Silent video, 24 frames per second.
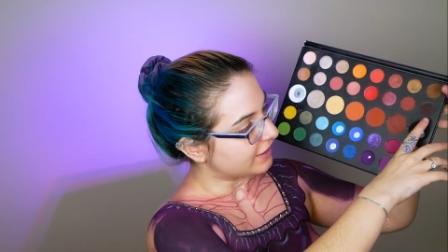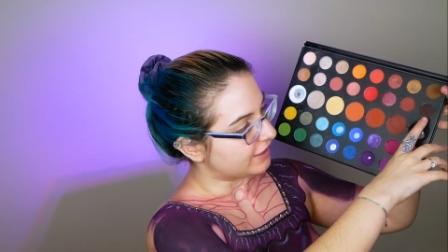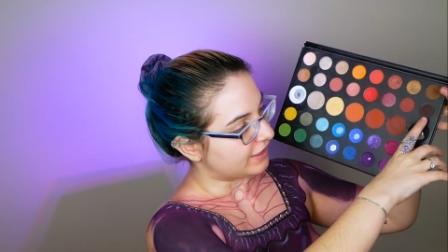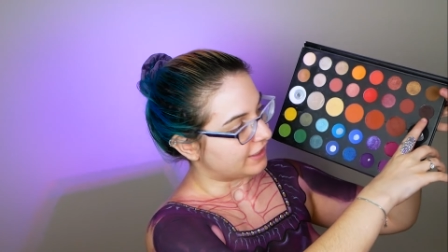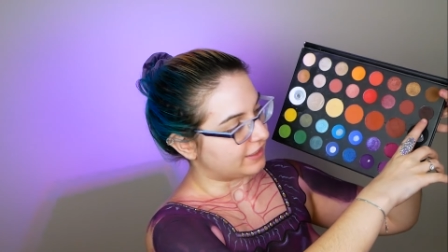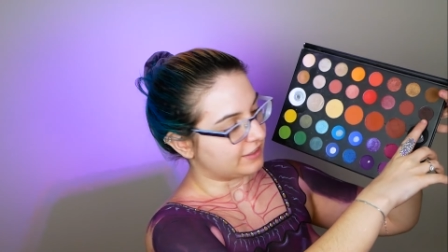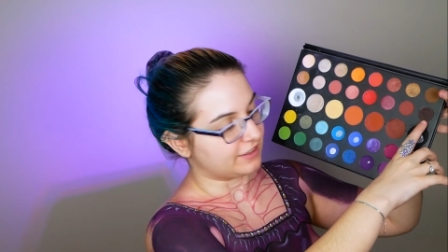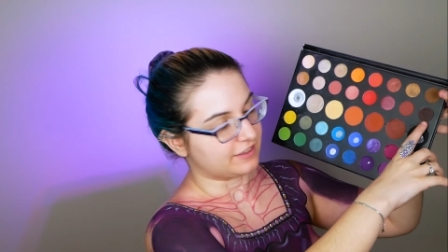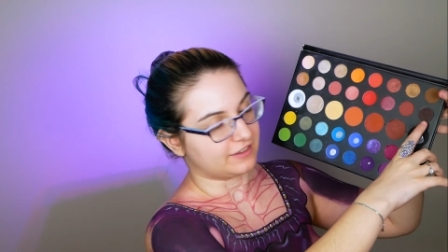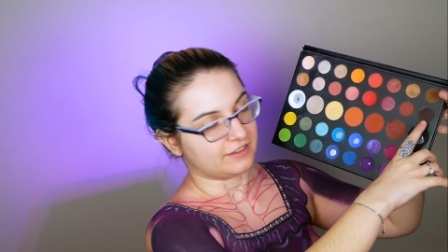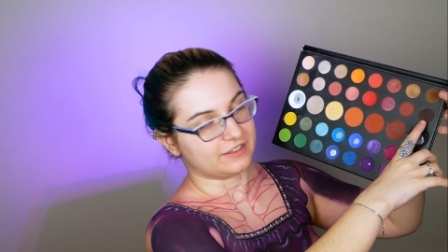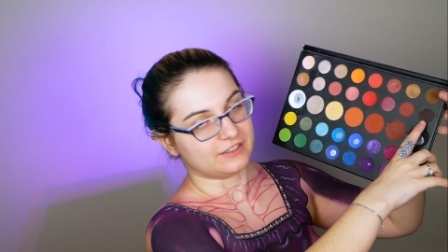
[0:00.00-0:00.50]

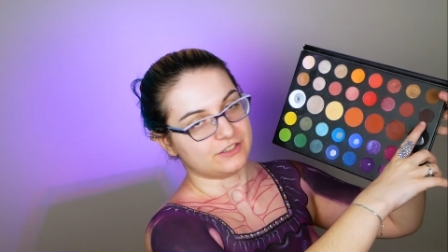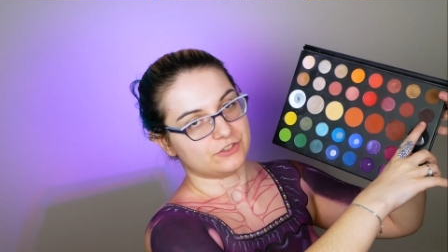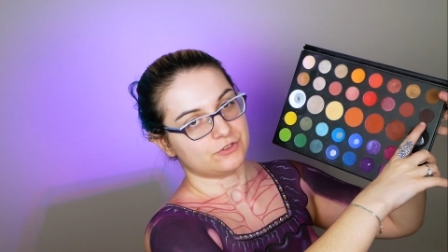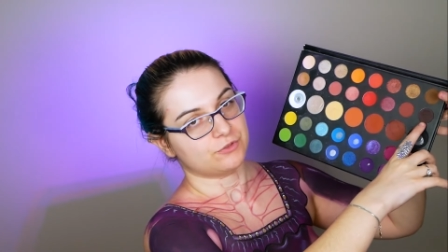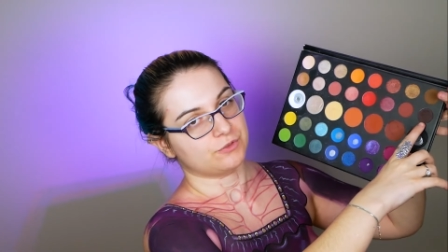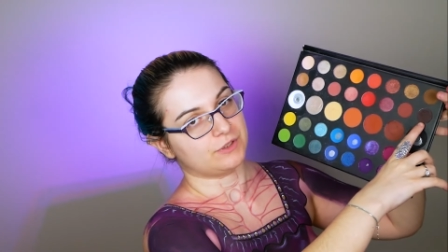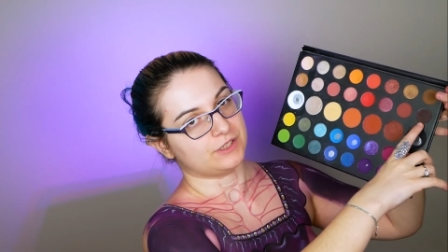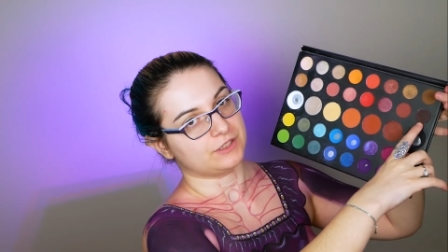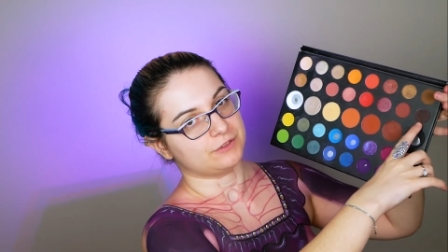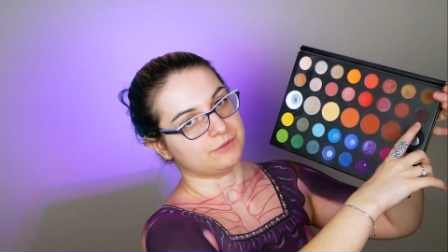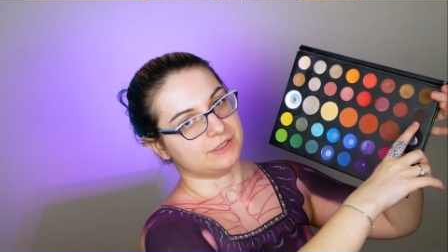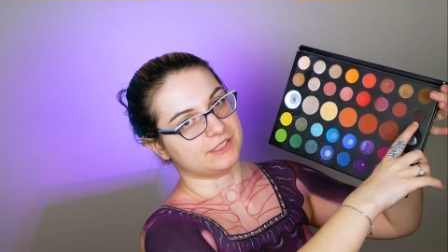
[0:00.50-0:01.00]
and this
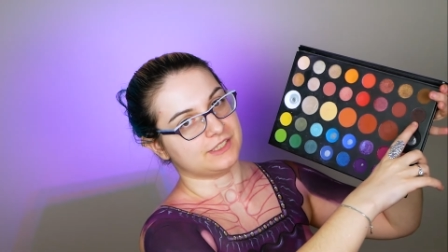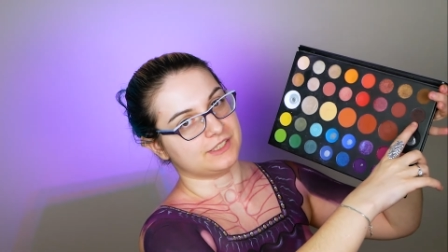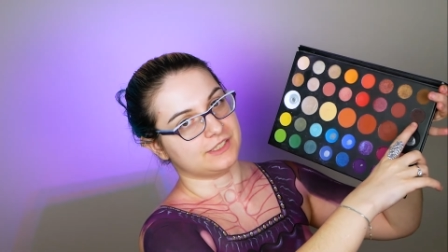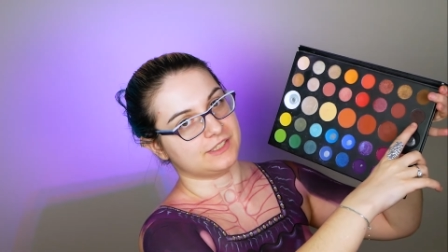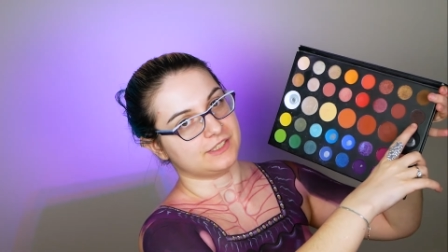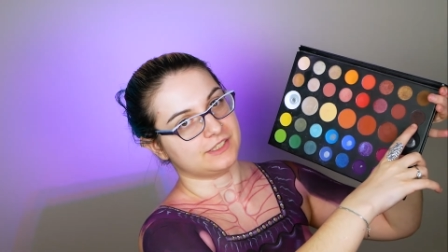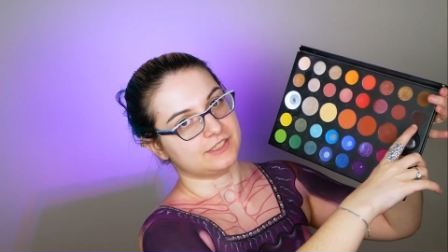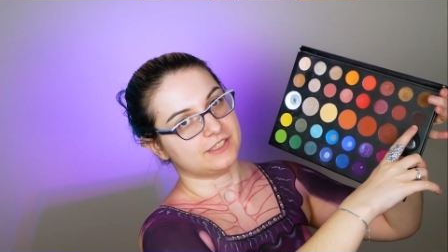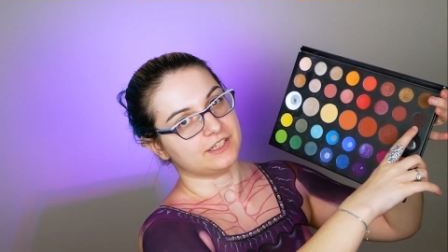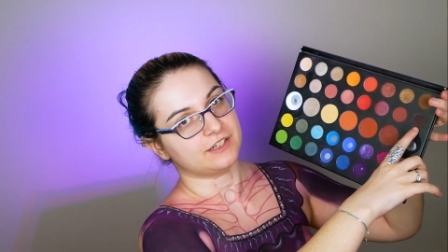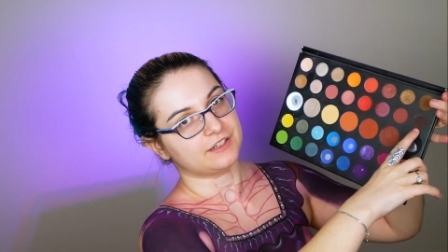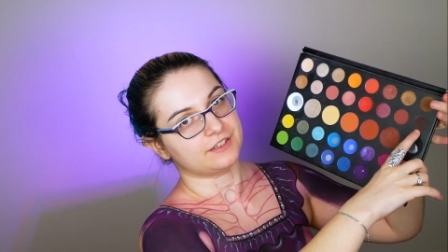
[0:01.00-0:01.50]
one which is
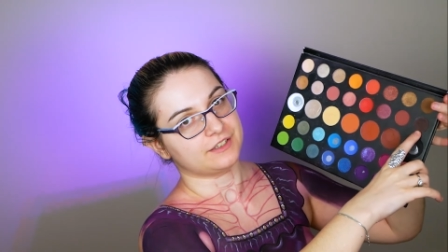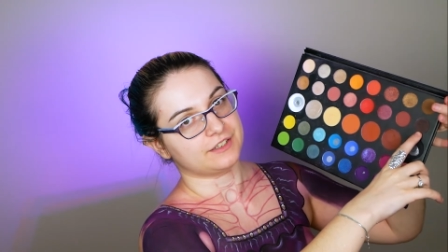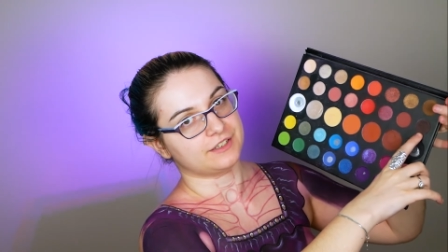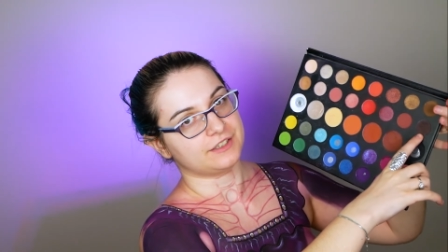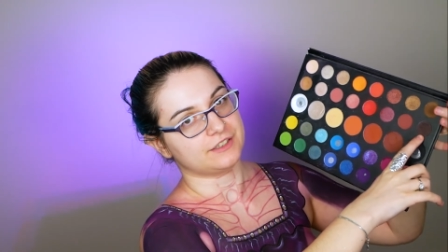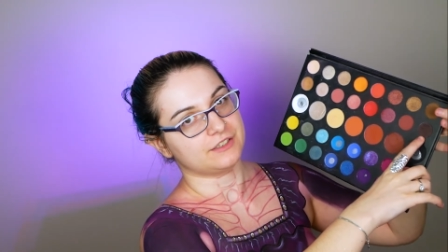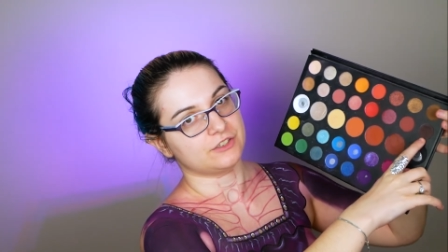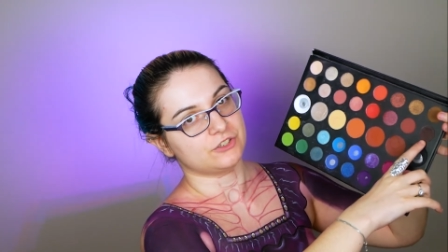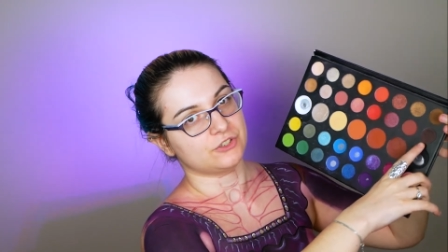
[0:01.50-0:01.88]
darker,